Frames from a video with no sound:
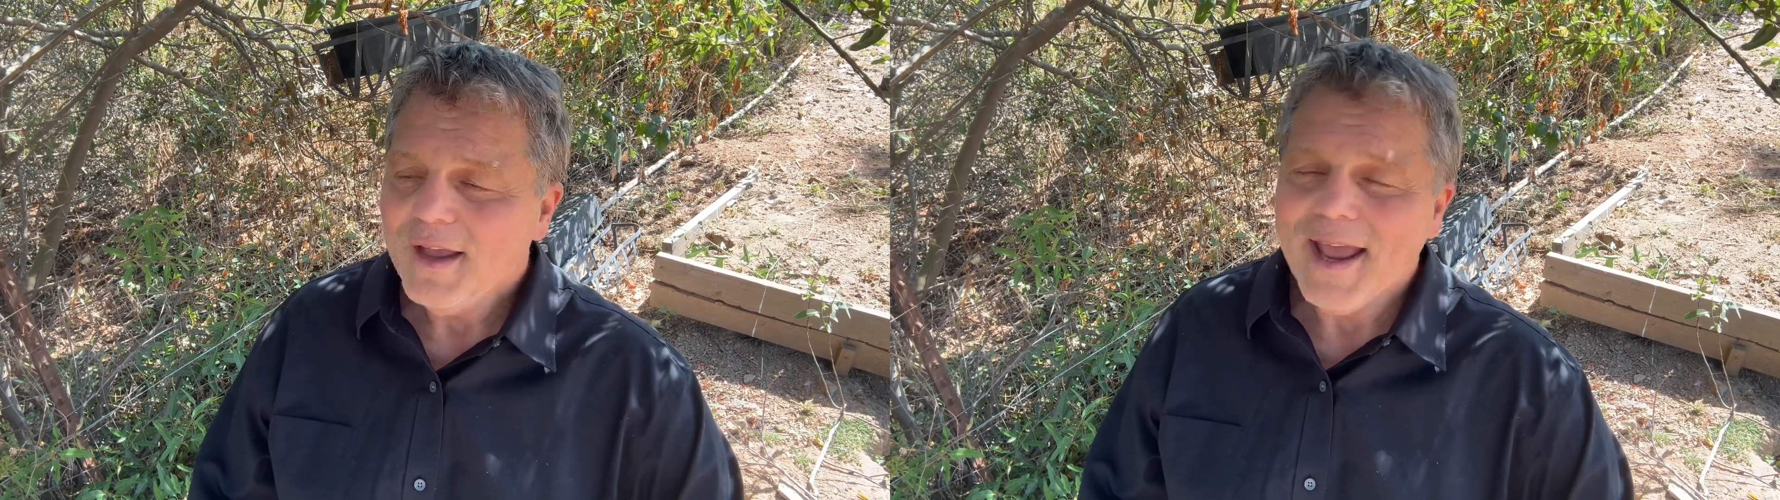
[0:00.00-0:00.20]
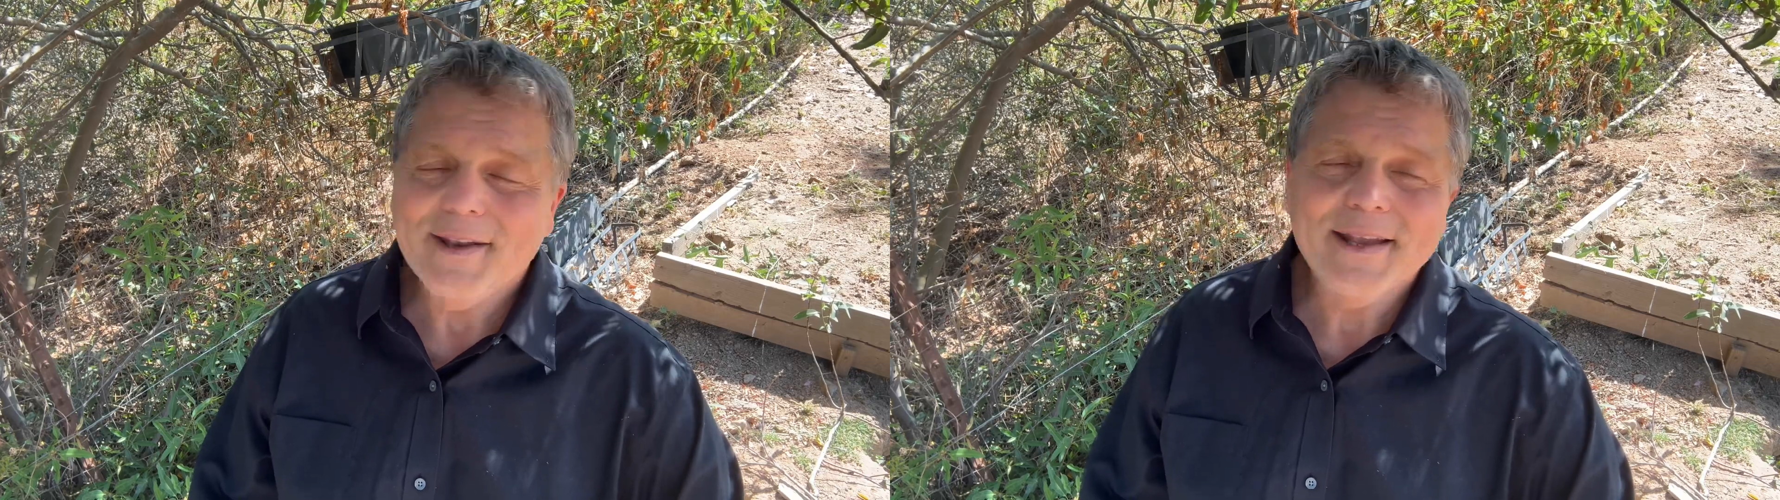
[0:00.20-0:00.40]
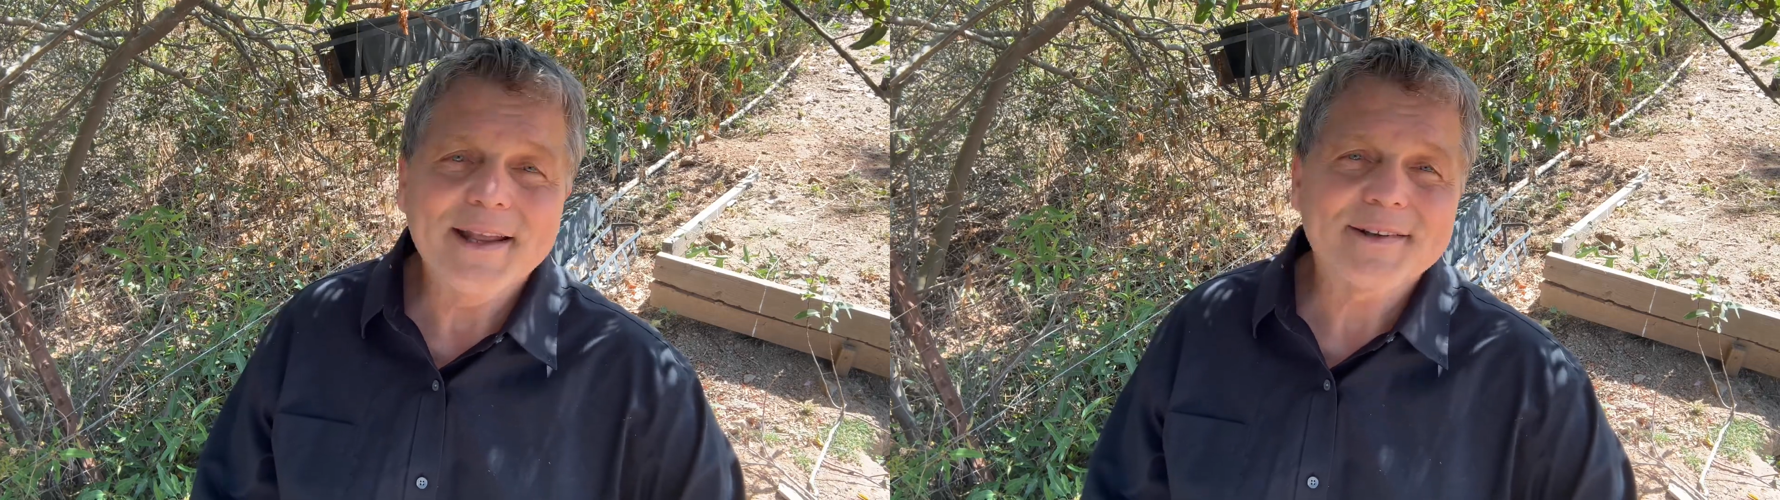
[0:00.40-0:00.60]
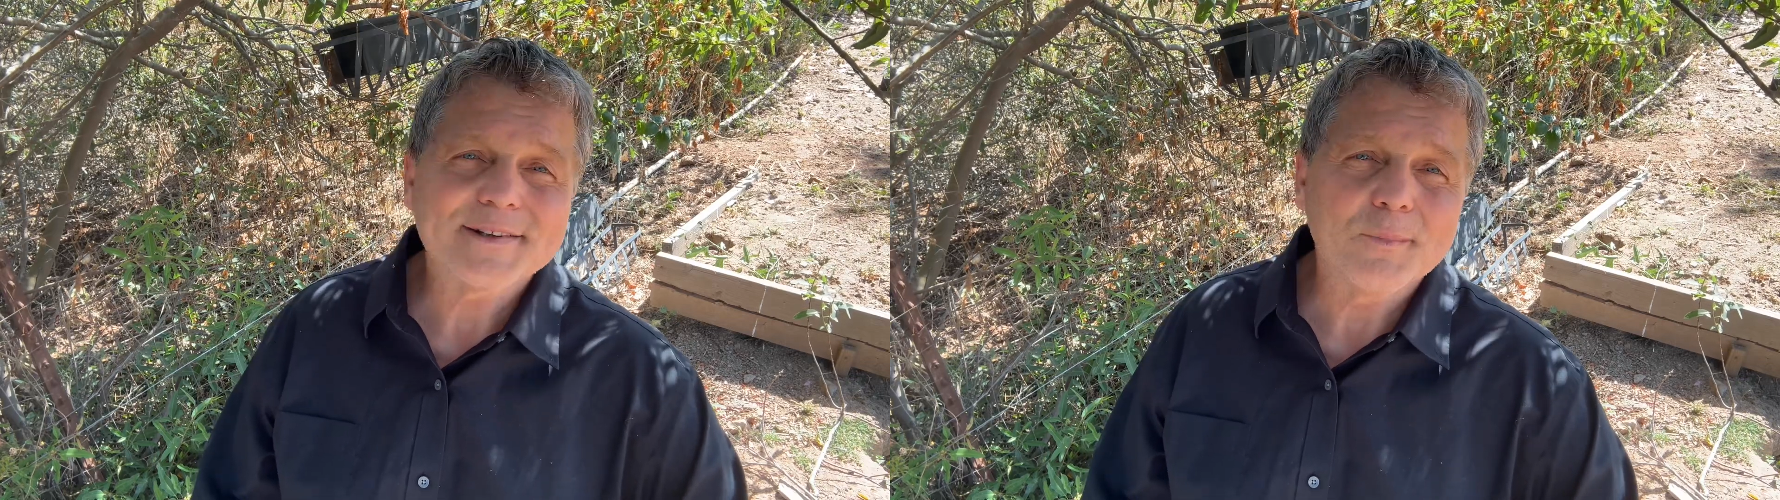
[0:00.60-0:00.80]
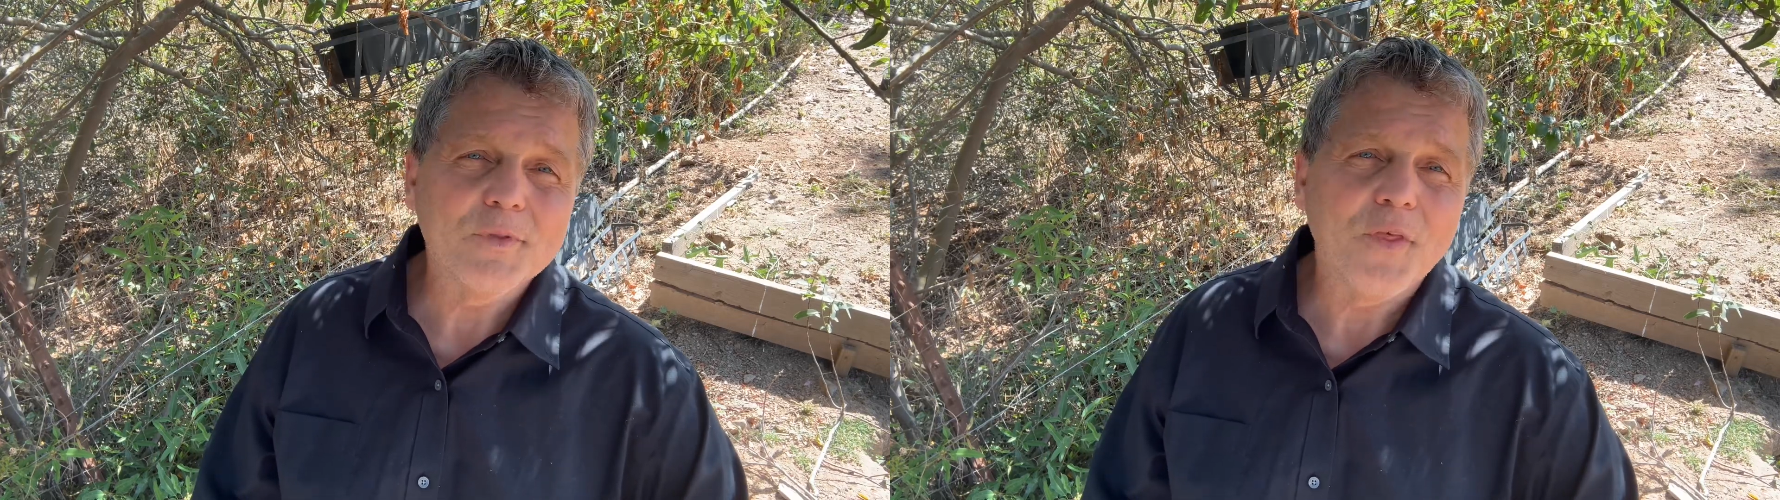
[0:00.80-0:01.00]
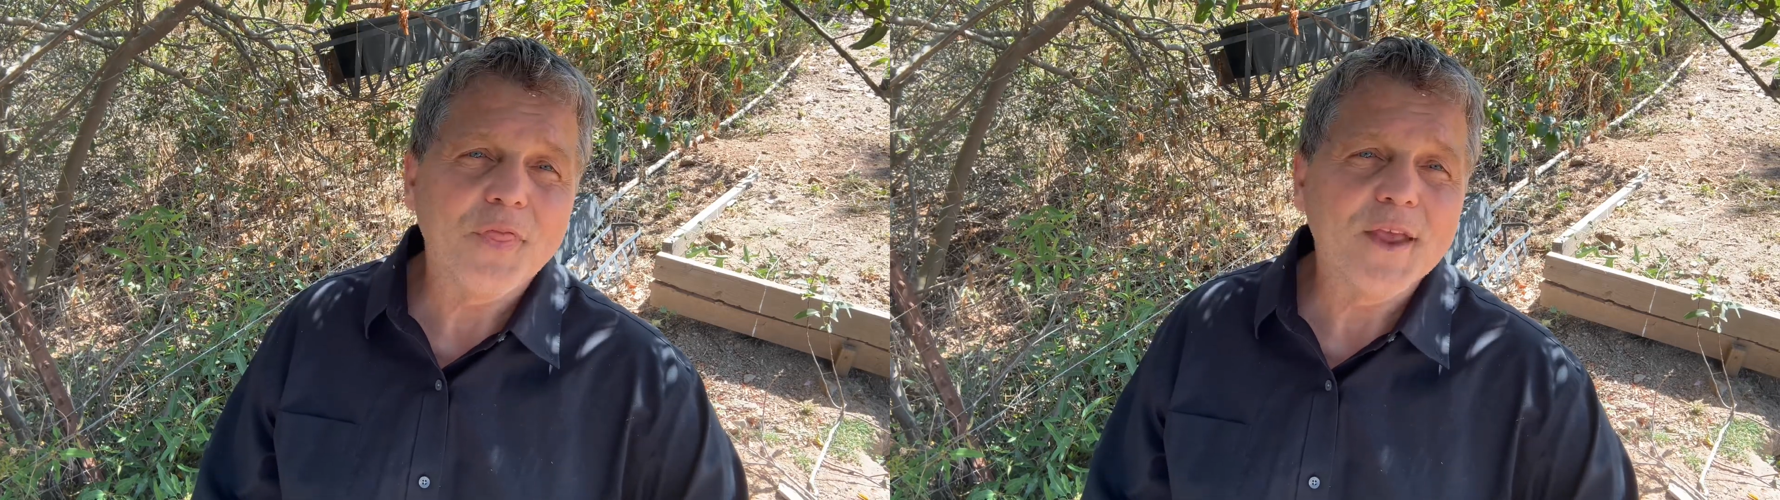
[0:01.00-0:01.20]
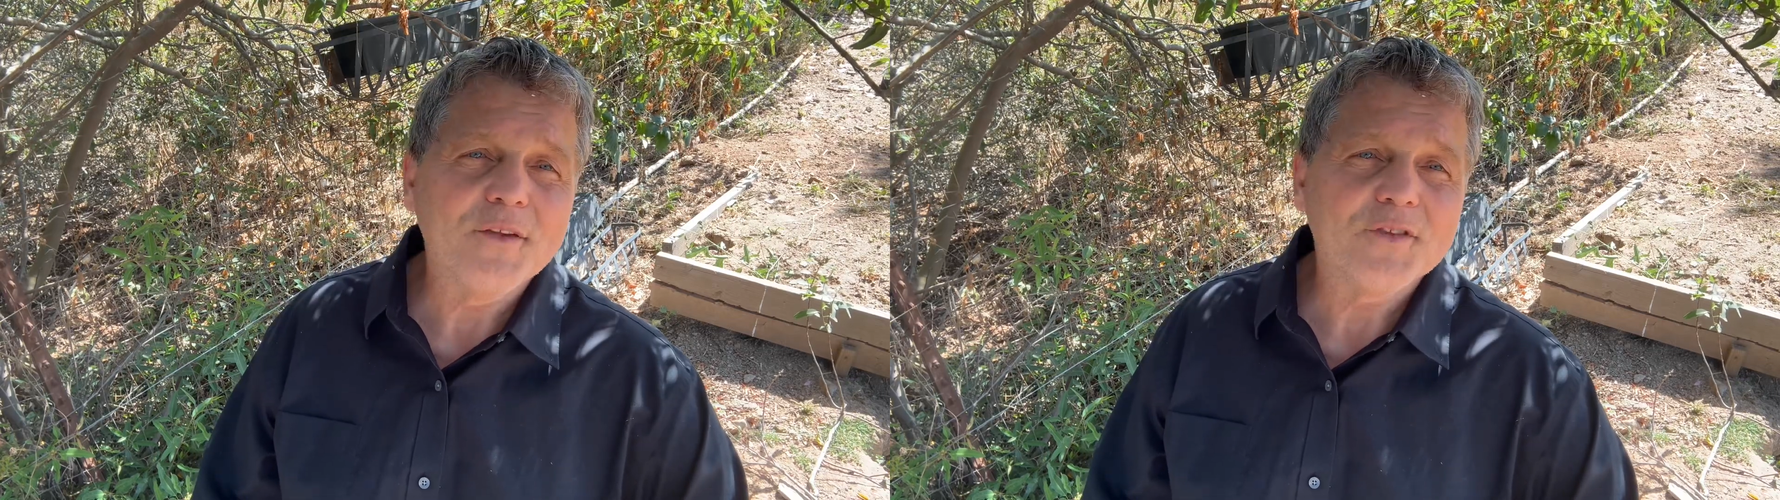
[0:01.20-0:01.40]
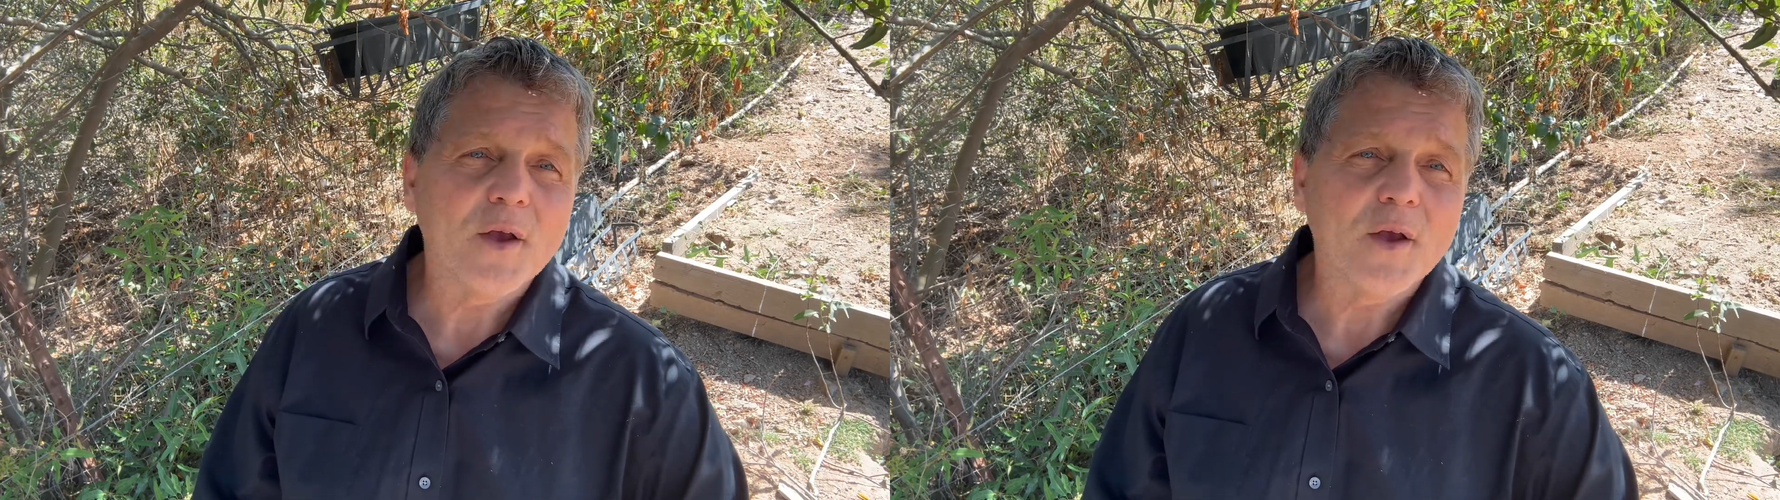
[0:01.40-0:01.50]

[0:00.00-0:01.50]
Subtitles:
and to get some of the things